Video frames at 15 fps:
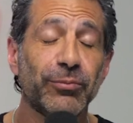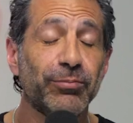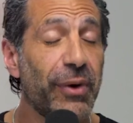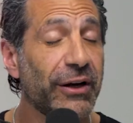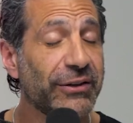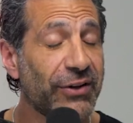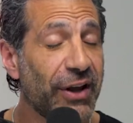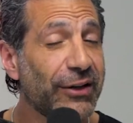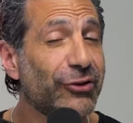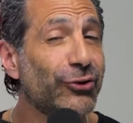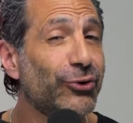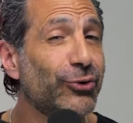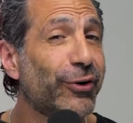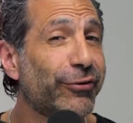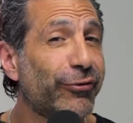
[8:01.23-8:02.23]
might take you
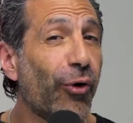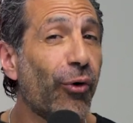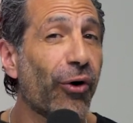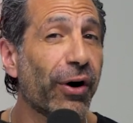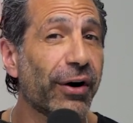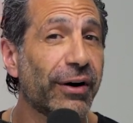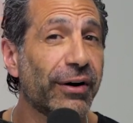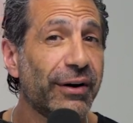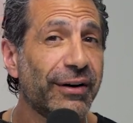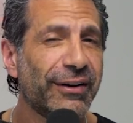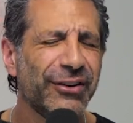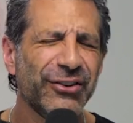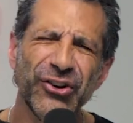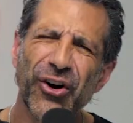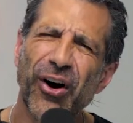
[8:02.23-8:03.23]
to a four.
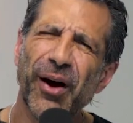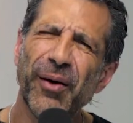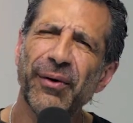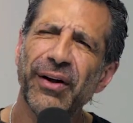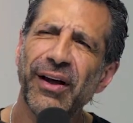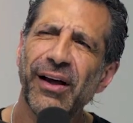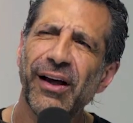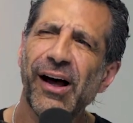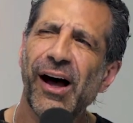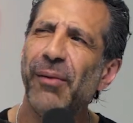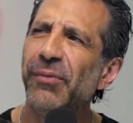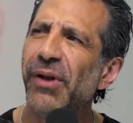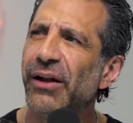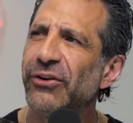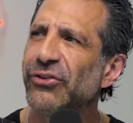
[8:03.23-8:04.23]
You know,
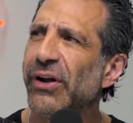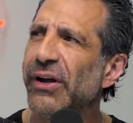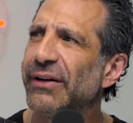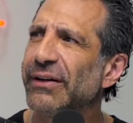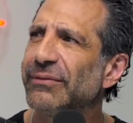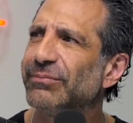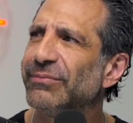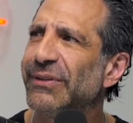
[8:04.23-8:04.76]
I'm not trying to